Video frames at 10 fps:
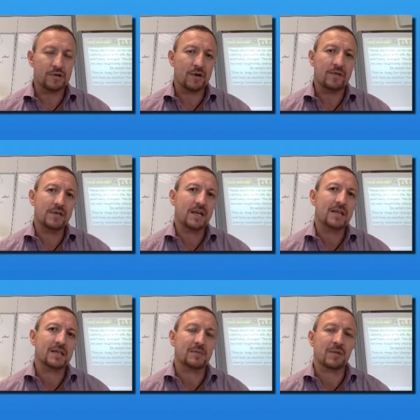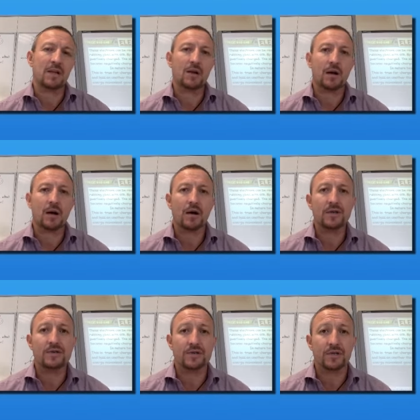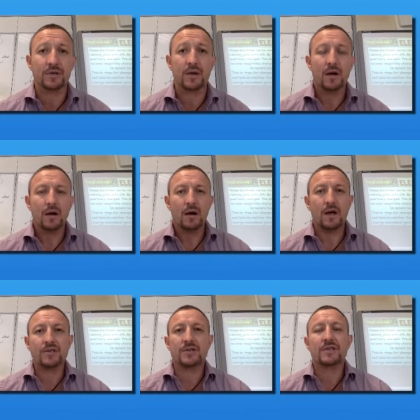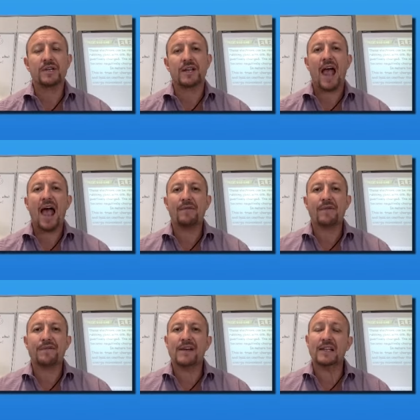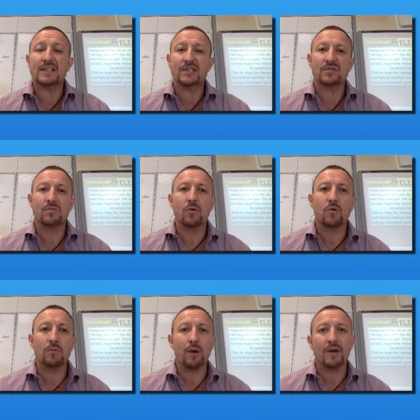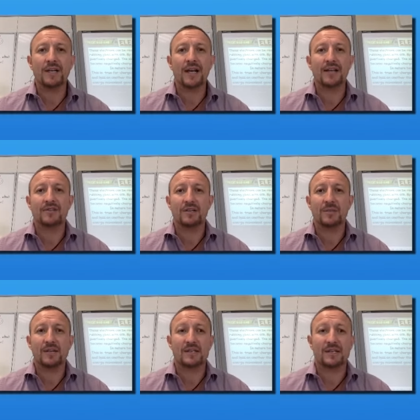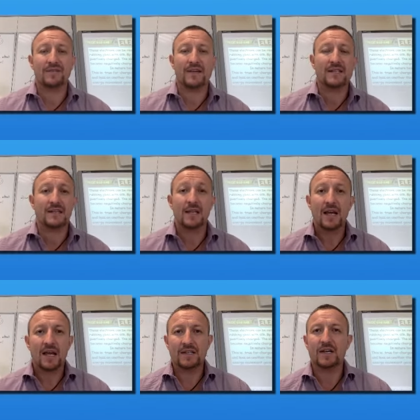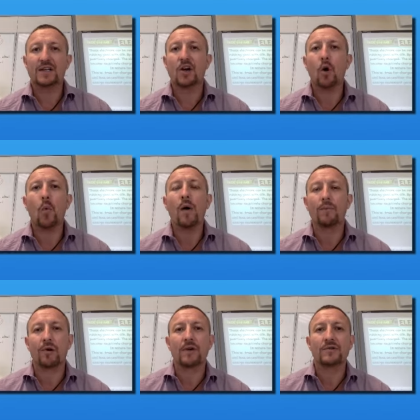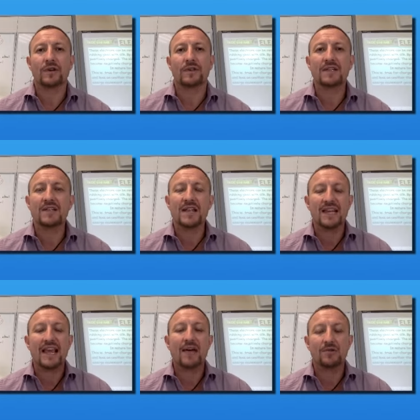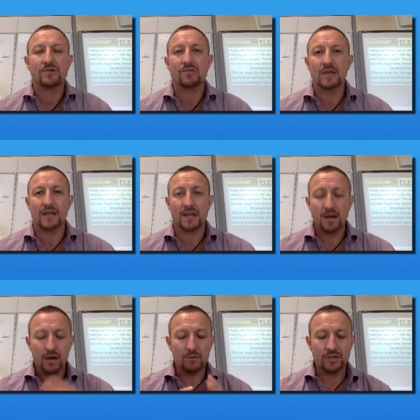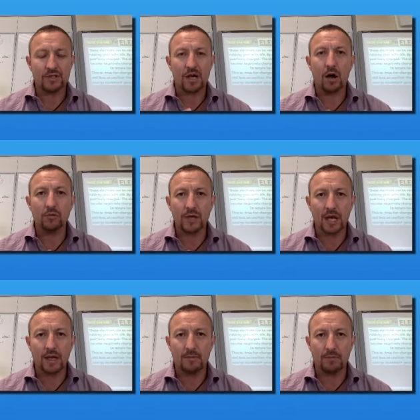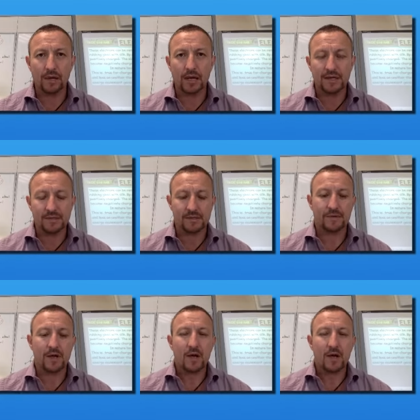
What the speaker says: So if you take something like hydrogen, hydrogen is going to have a fairly small binding energy because, let's face it, it's only got one proton. There's nothing else really which is holding it in place.